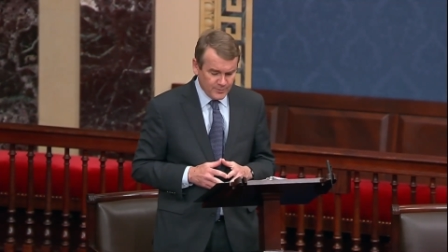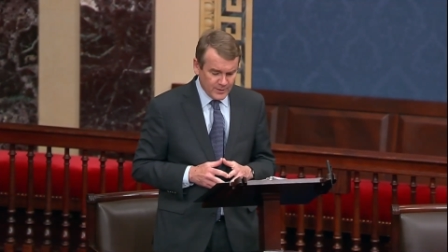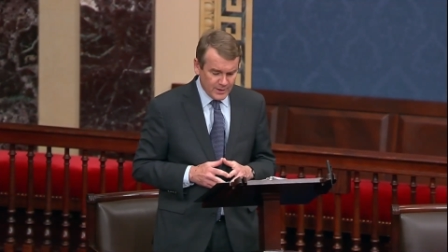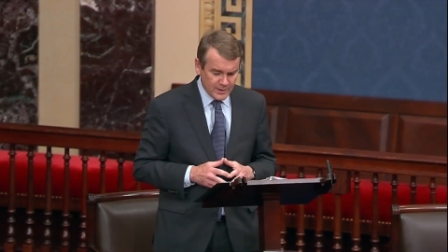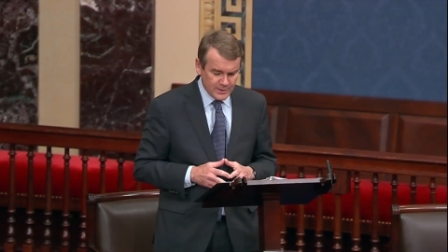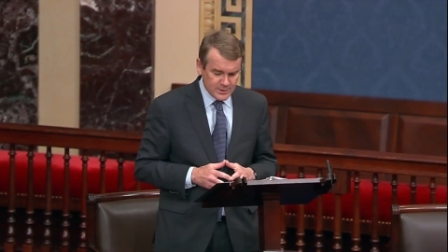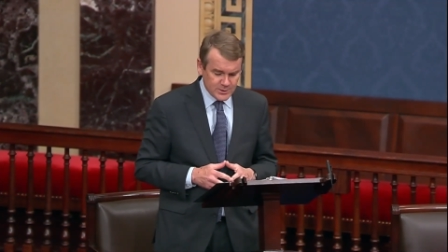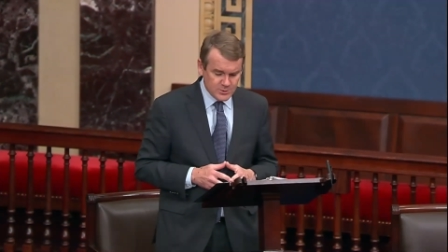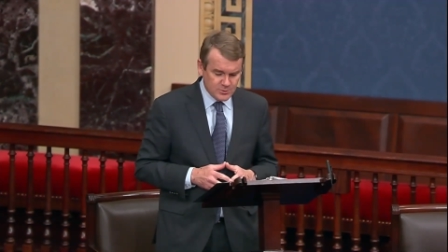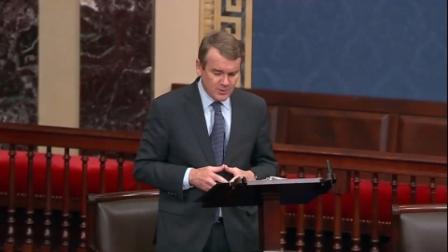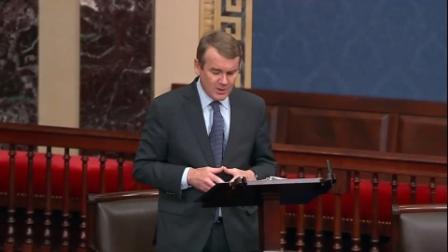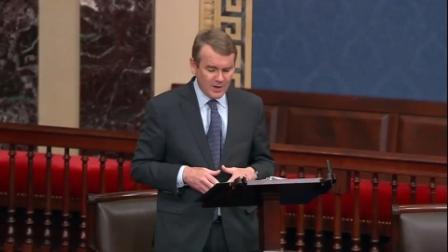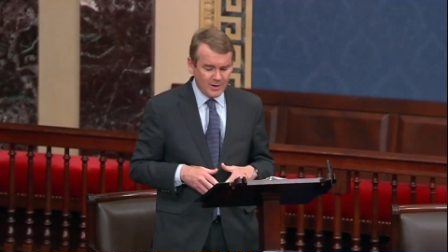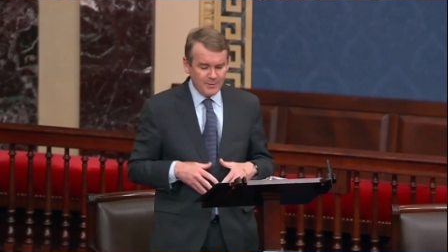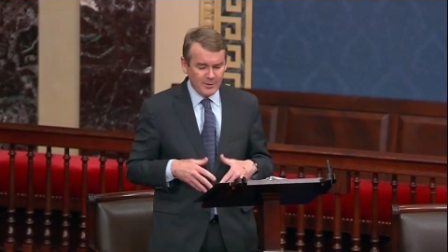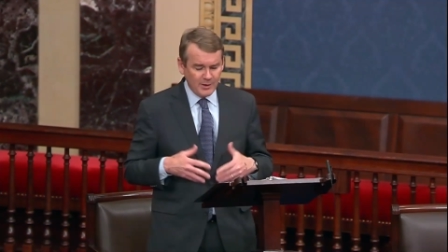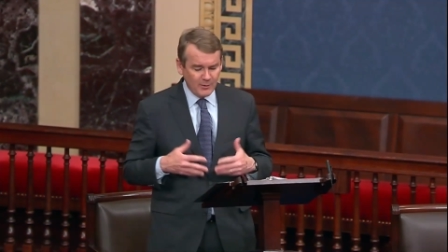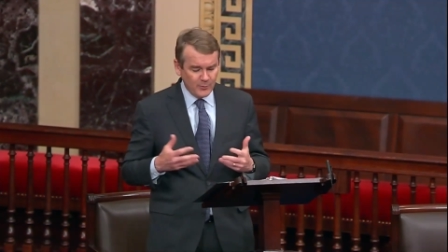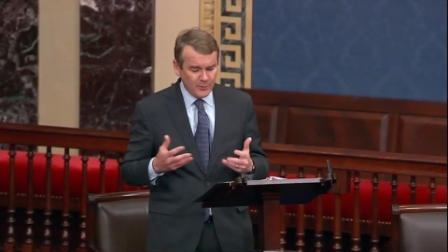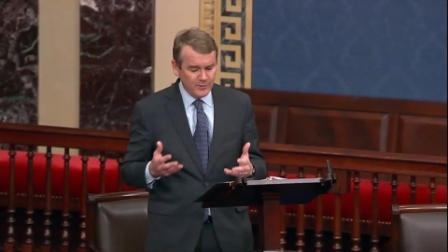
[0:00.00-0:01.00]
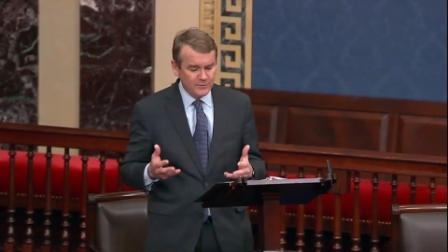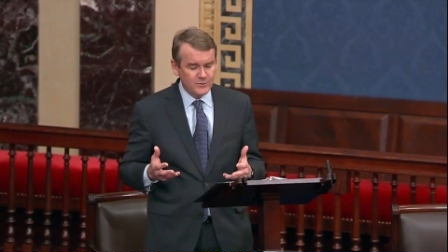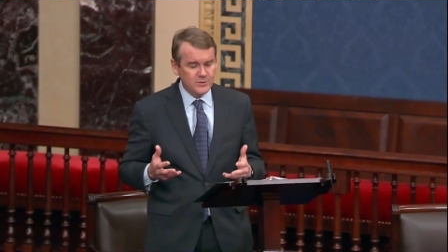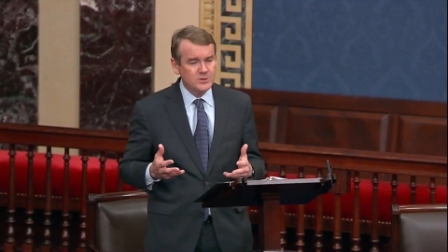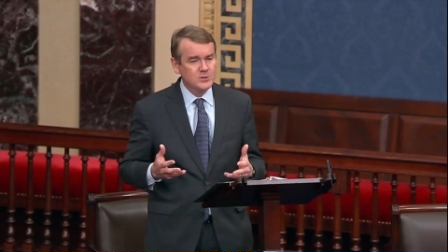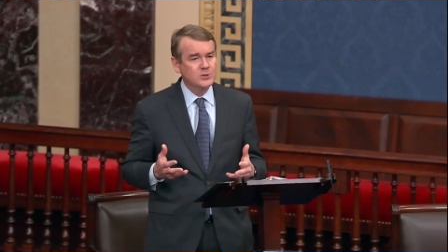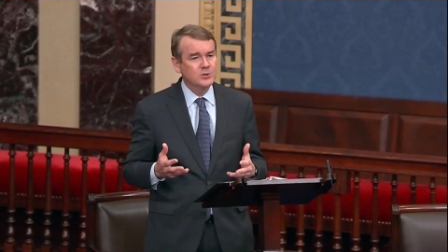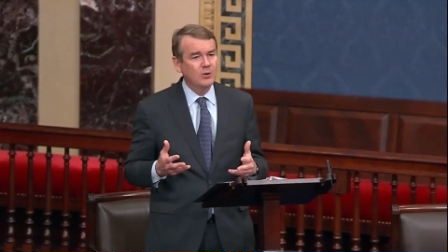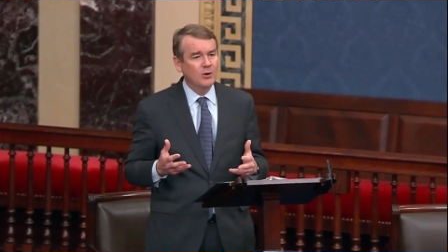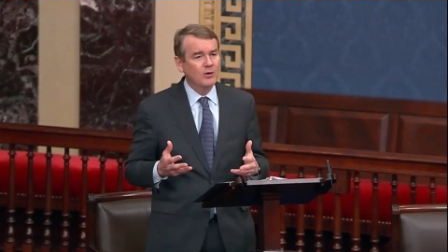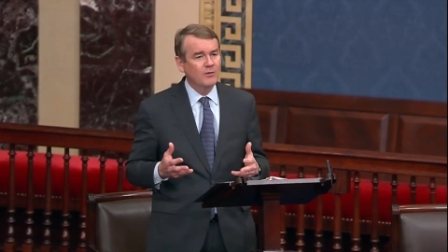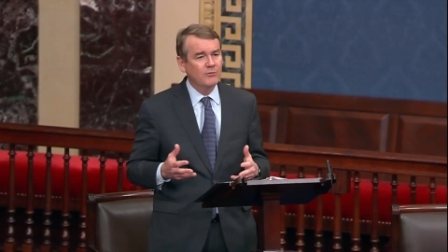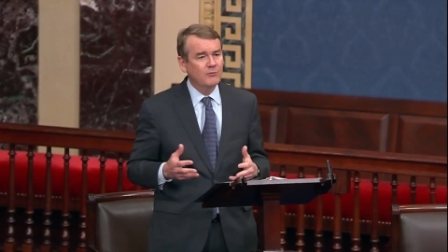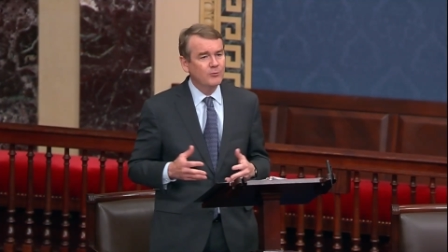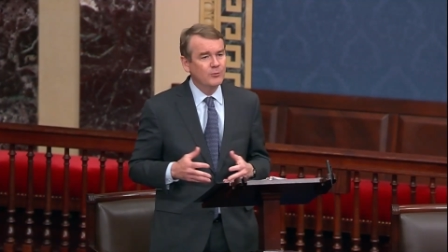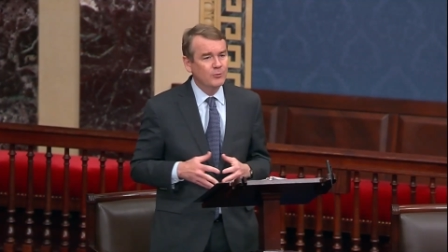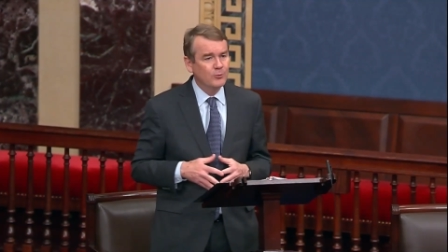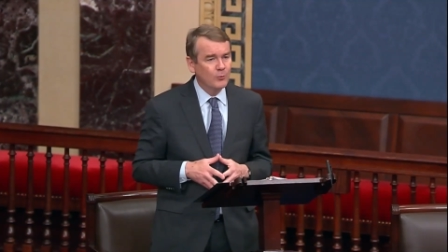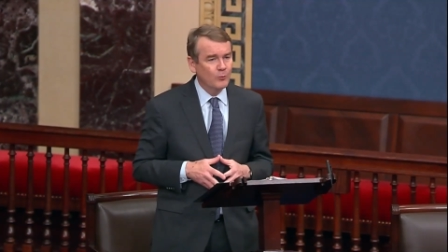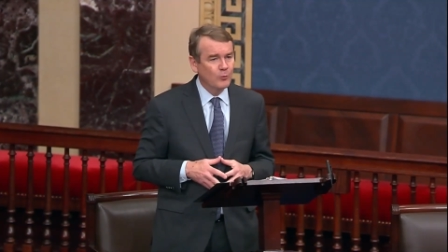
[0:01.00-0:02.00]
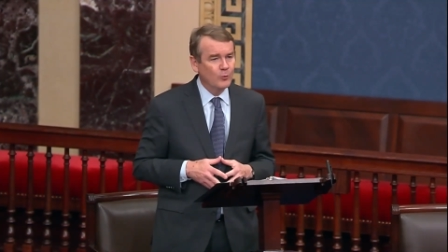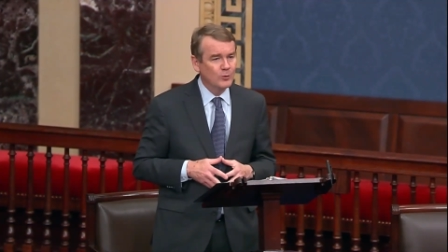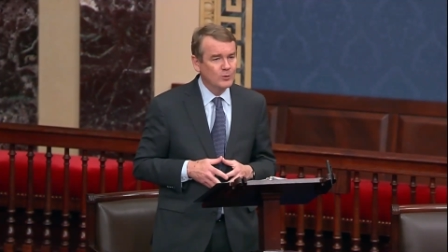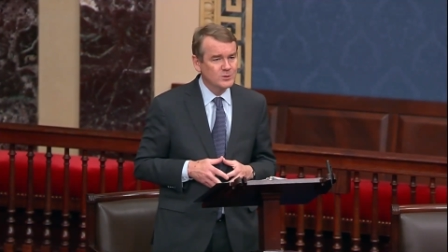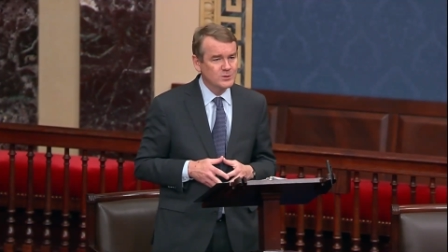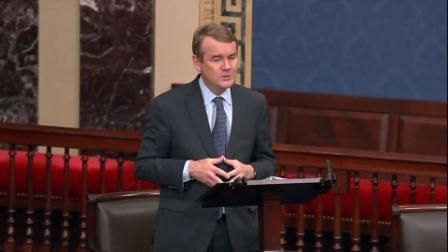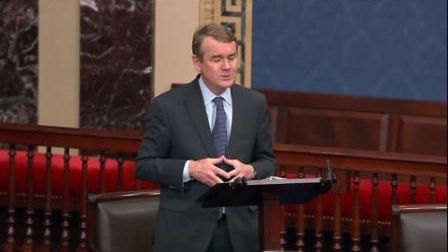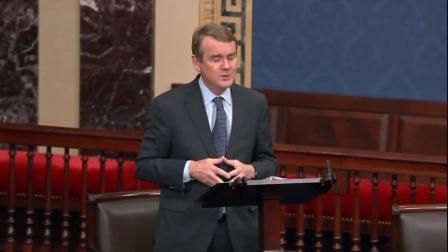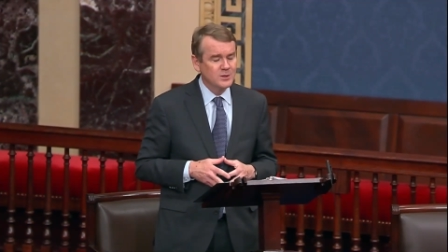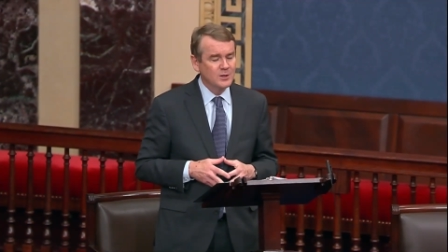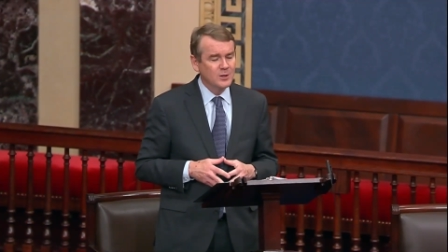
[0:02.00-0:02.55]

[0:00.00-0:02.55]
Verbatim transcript: and describe how we've just gone through the worst